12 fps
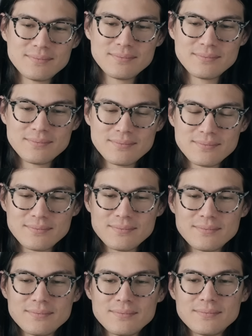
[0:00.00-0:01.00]

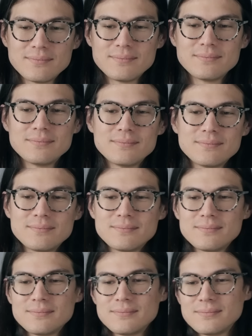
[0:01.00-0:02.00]

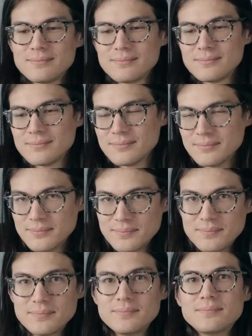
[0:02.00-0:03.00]

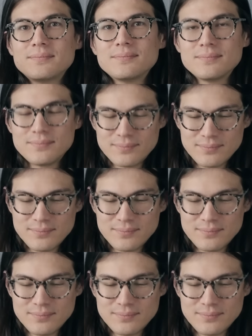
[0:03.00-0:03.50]
This person isn't speaking.